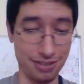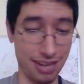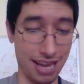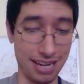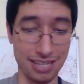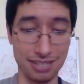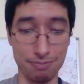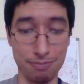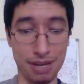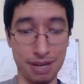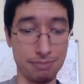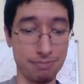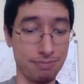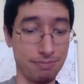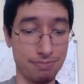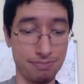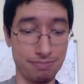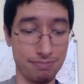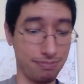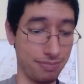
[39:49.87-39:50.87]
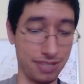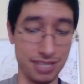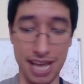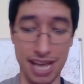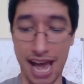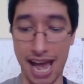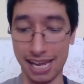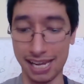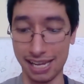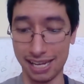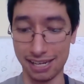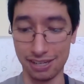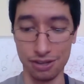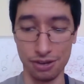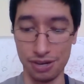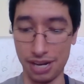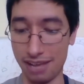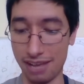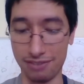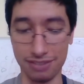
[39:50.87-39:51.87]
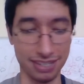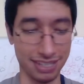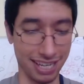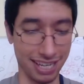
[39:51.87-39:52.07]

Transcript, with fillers: I just might die and go to heaven.